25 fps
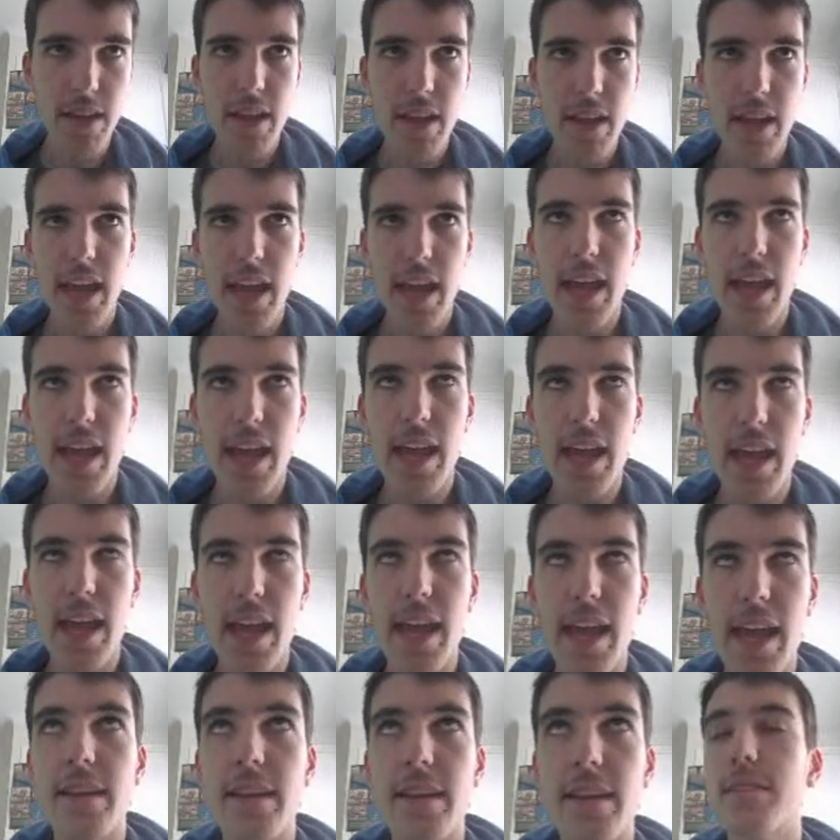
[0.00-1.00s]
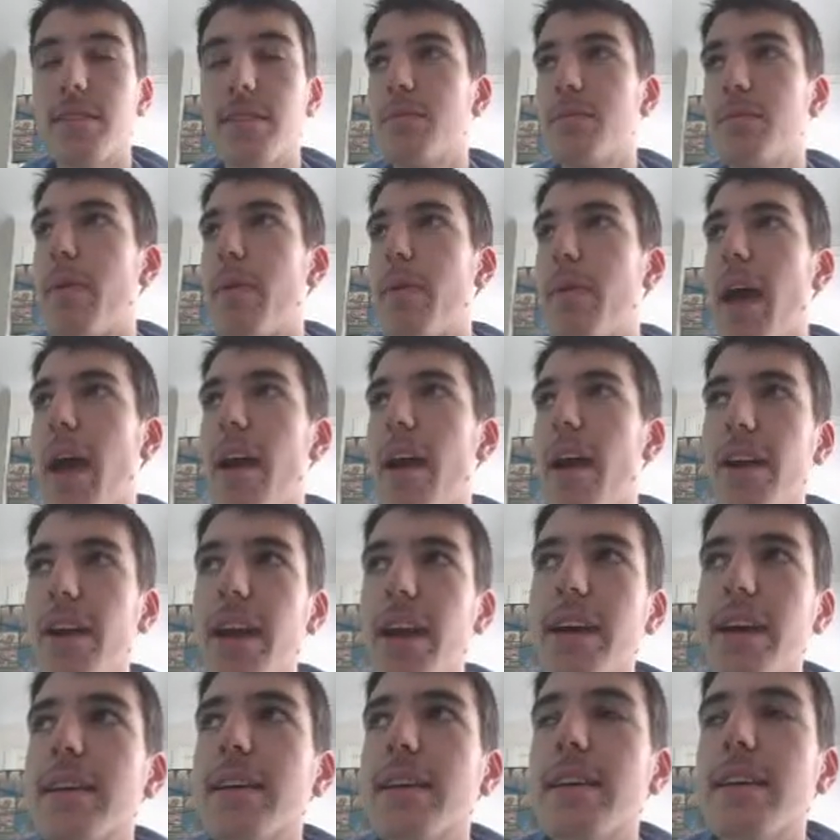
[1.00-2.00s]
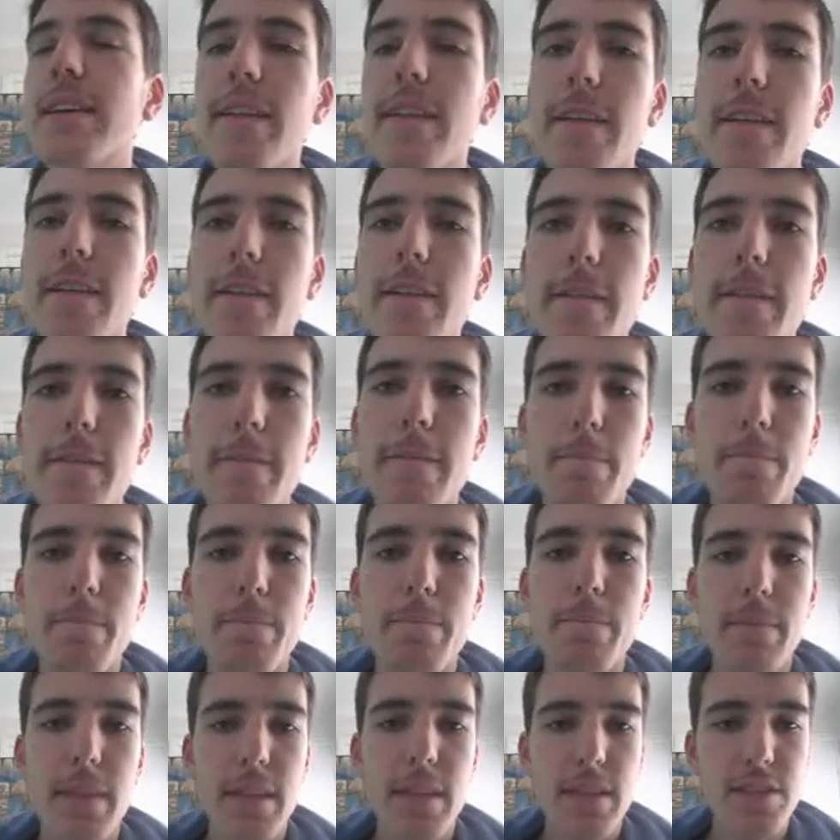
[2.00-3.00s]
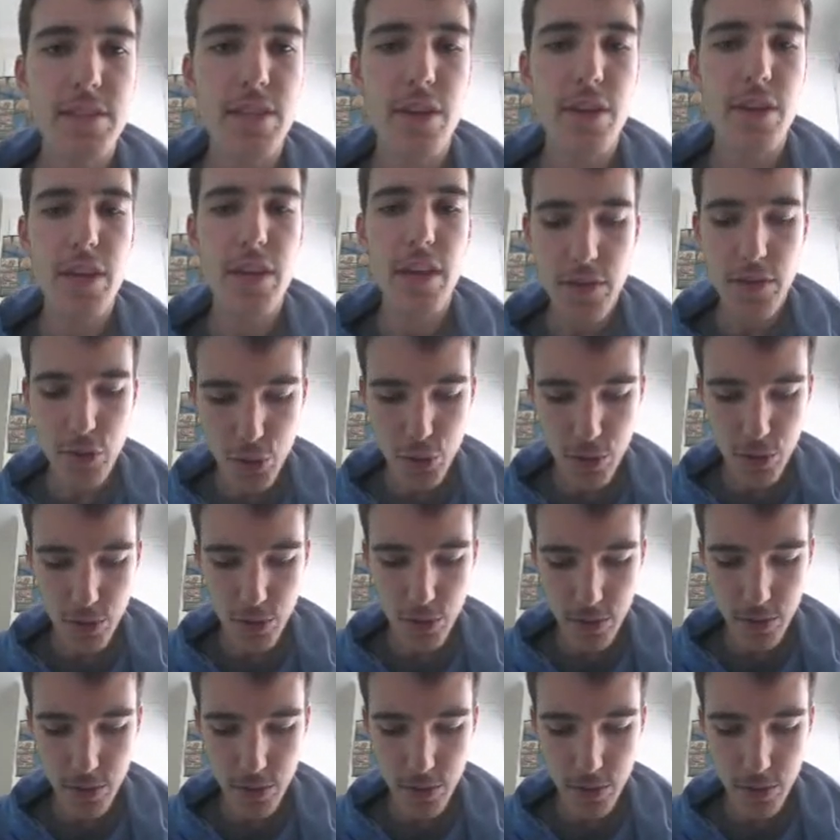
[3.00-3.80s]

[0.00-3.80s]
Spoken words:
and barrier. So you have to draw